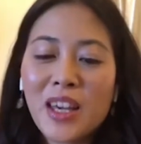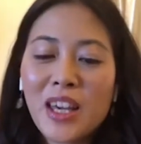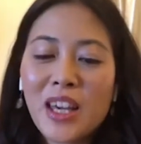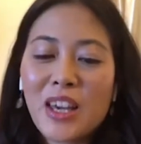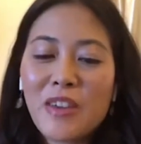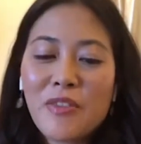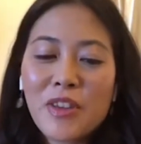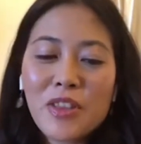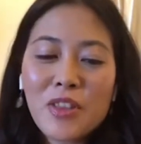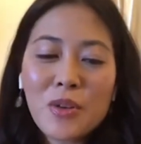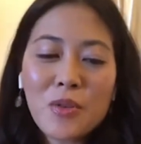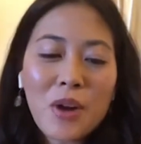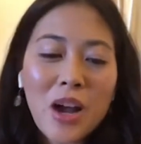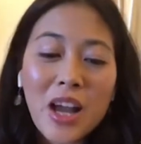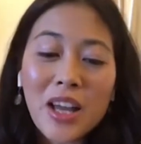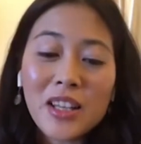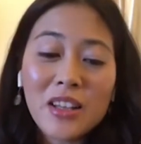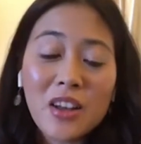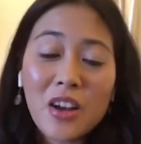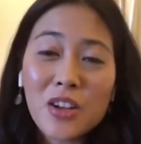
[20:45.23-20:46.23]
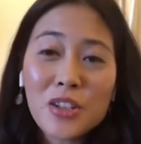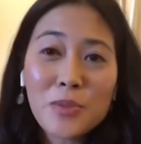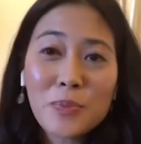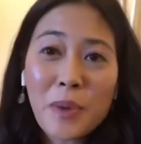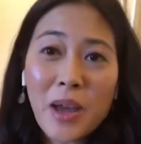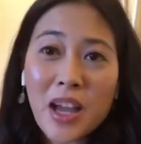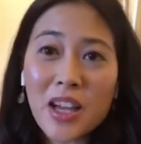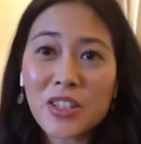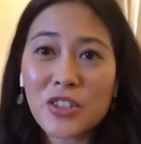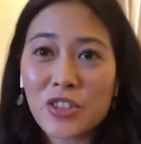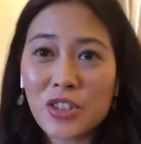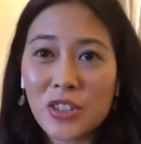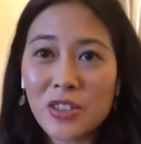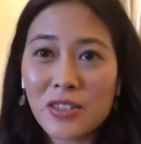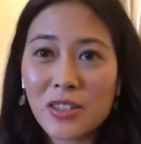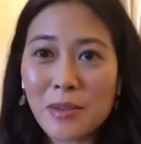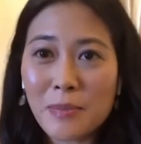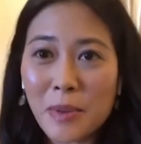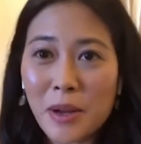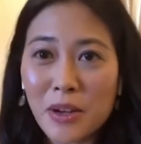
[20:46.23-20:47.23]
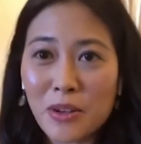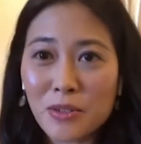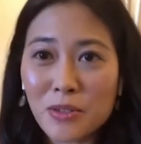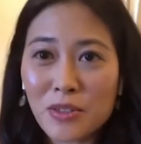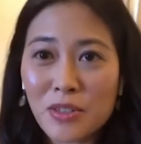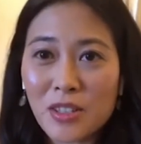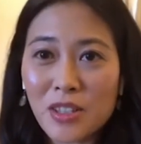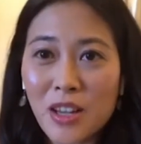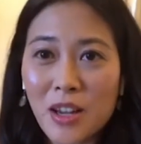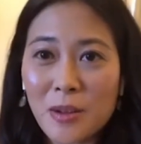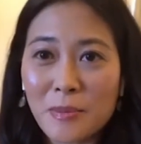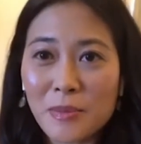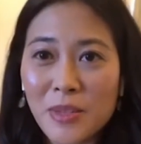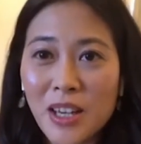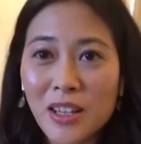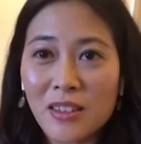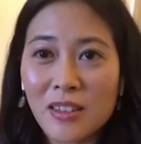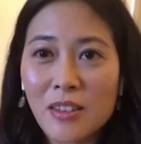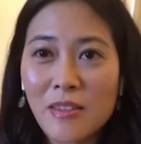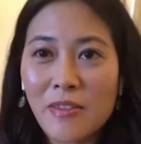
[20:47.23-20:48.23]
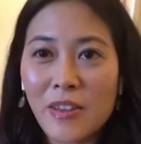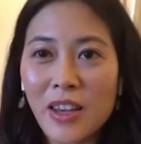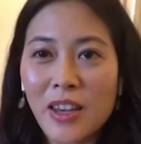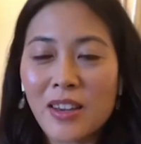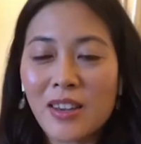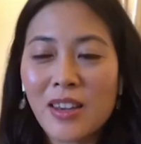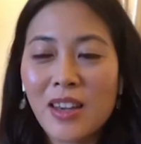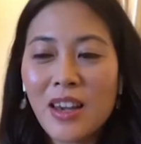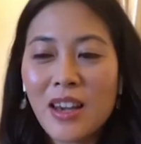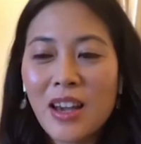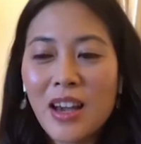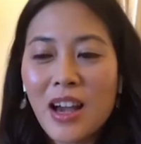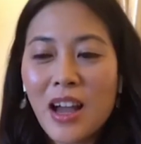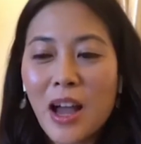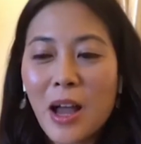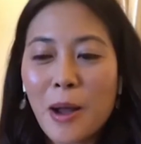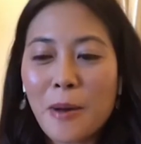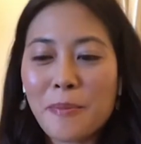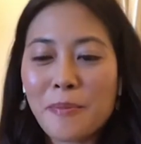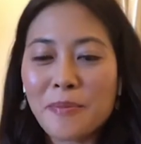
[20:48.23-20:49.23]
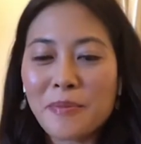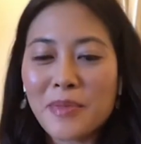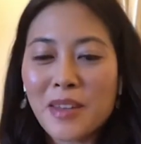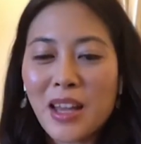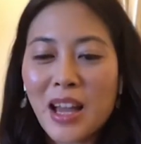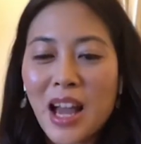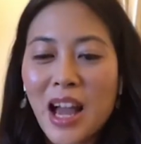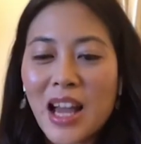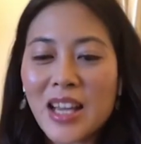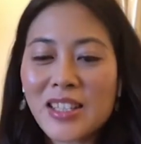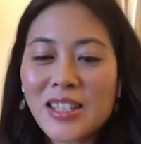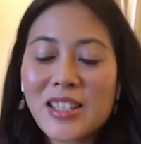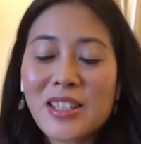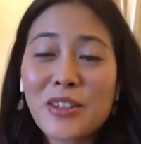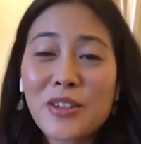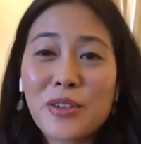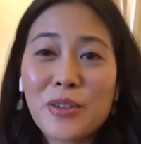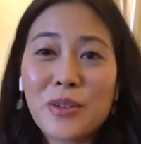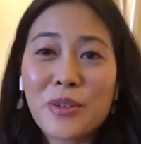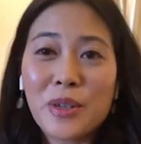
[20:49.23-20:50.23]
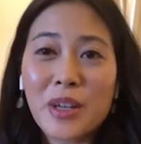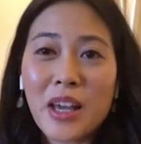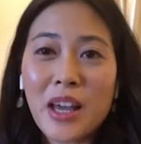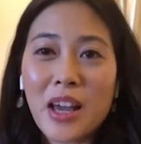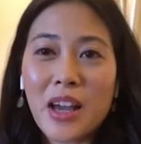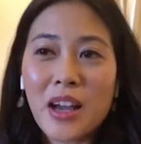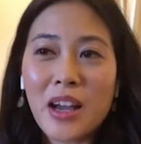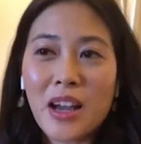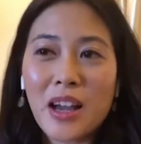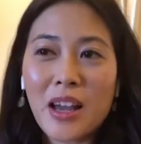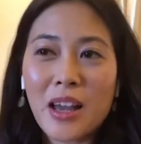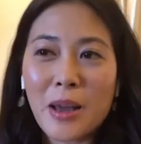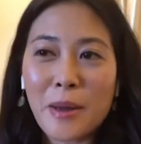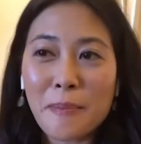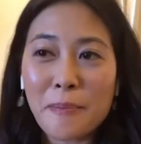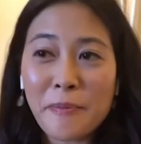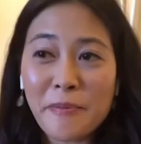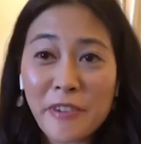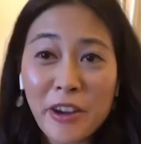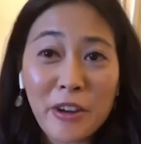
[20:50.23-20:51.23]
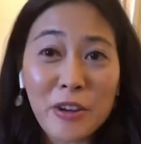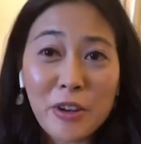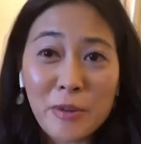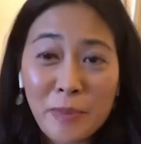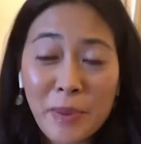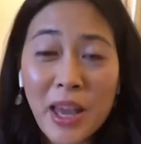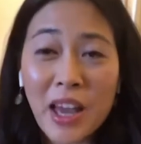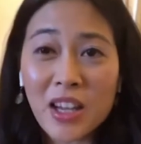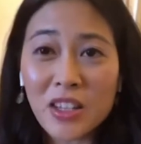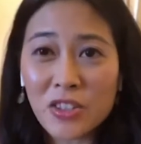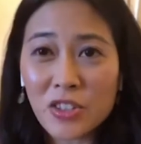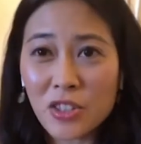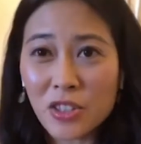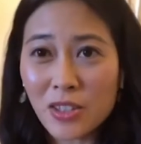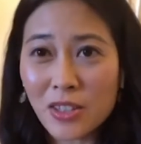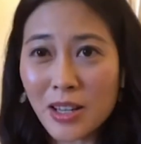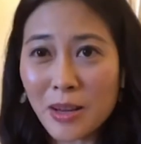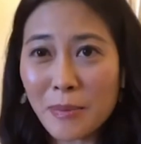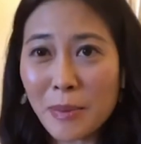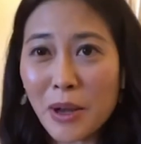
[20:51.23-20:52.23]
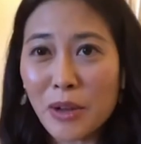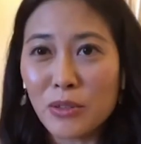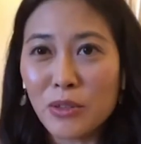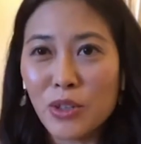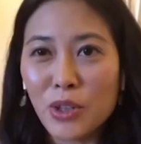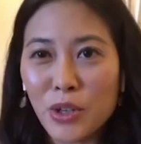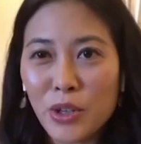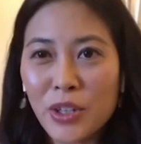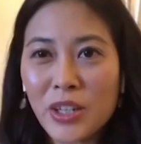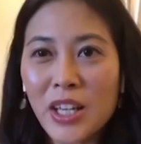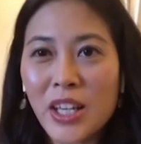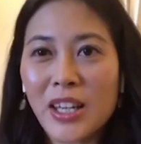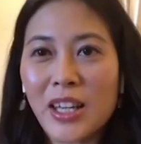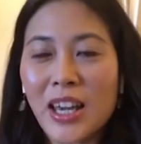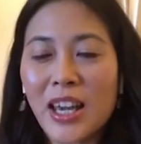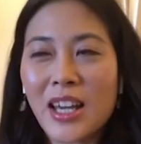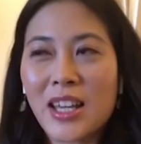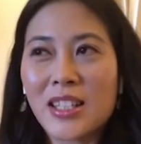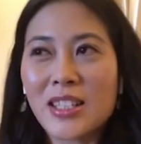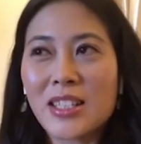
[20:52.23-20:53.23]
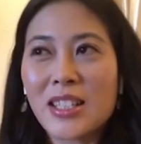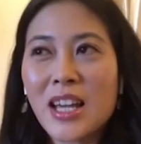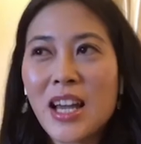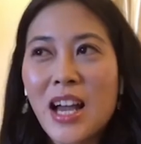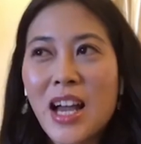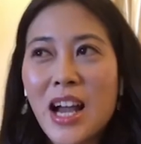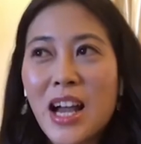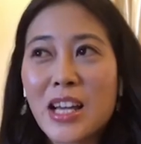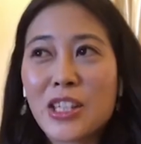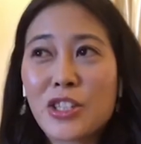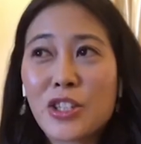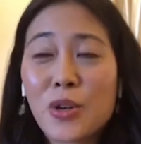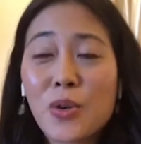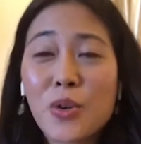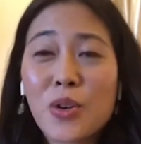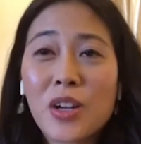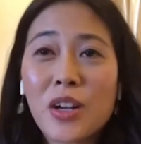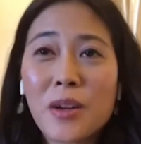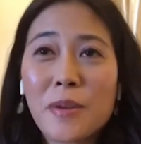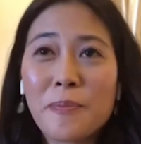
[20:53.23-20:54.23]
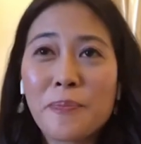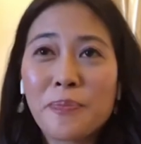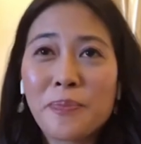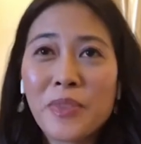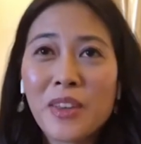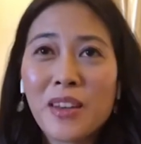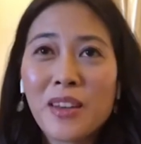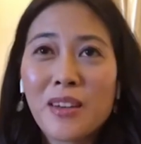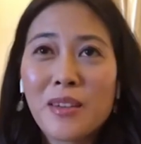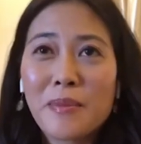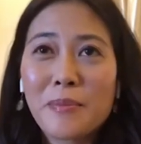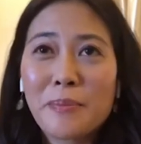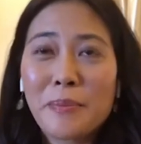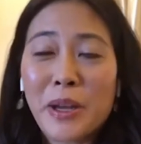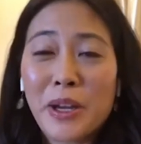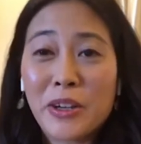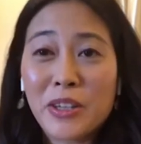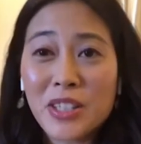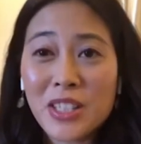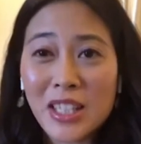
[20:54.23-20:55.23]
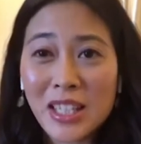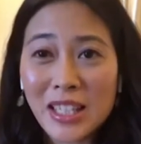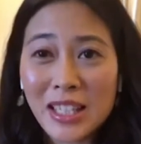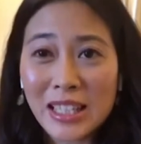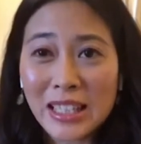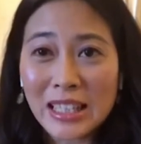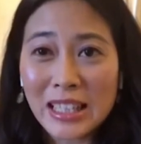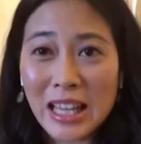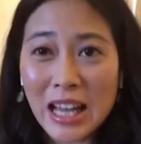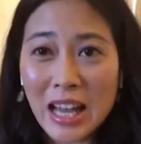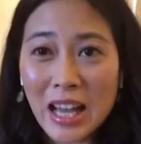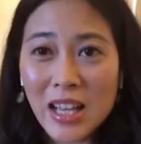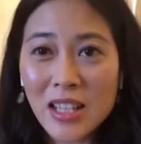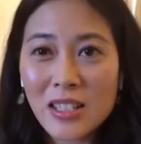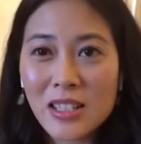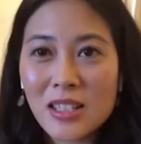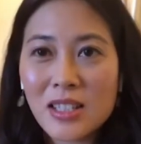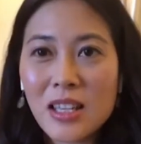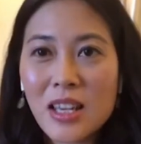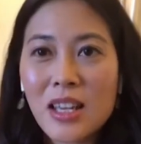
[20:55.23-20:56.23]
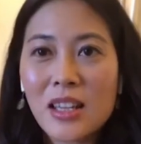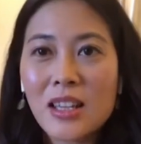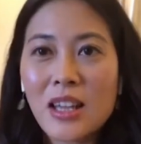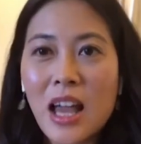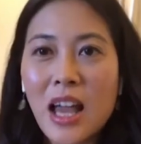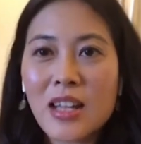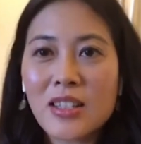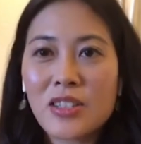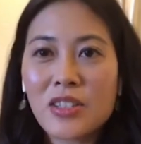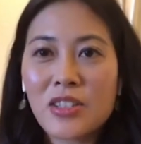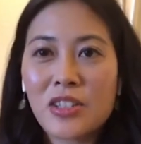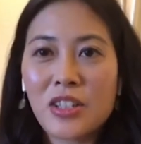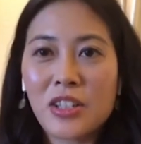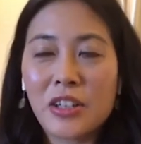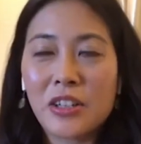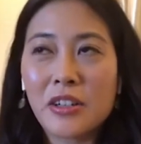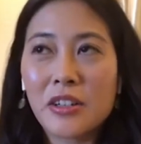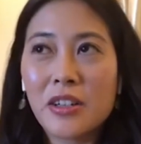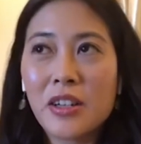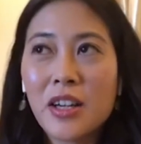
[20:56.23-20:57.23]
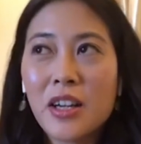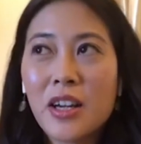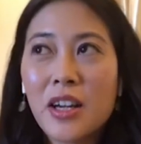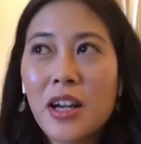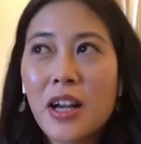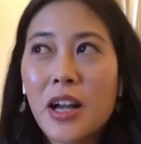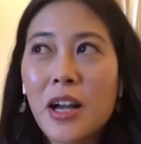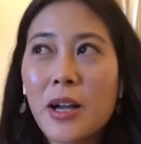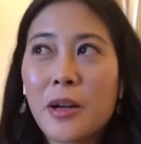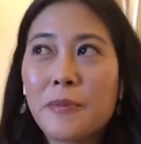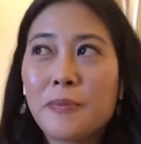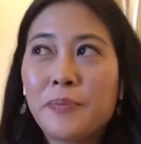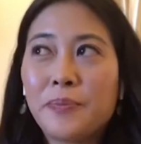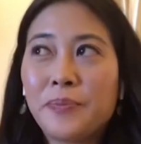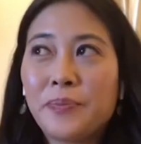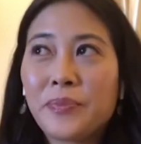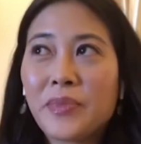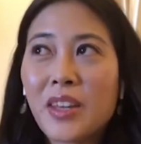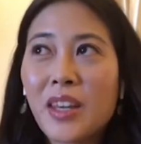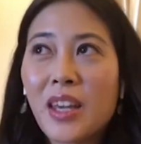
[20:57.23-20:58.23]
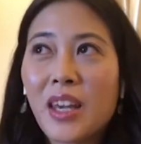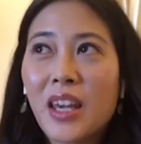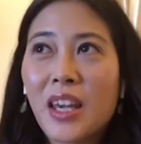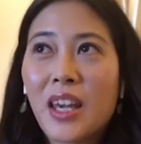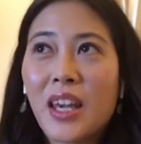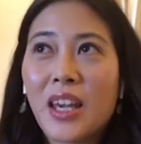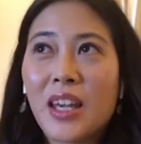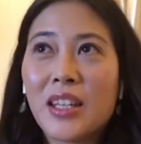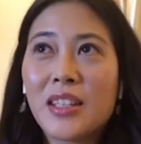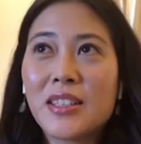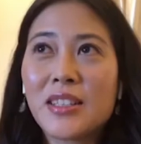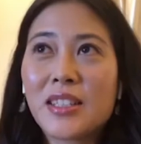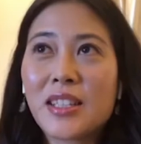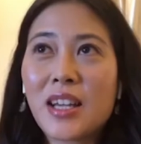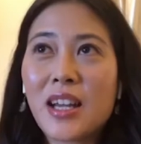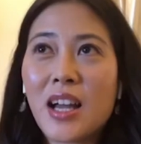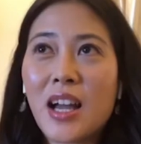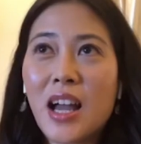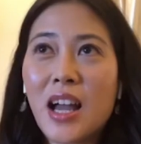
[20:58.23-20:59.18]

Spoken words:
even though I lost passion about young living, I still am very passionate about learning. And I took a parenting class last year, and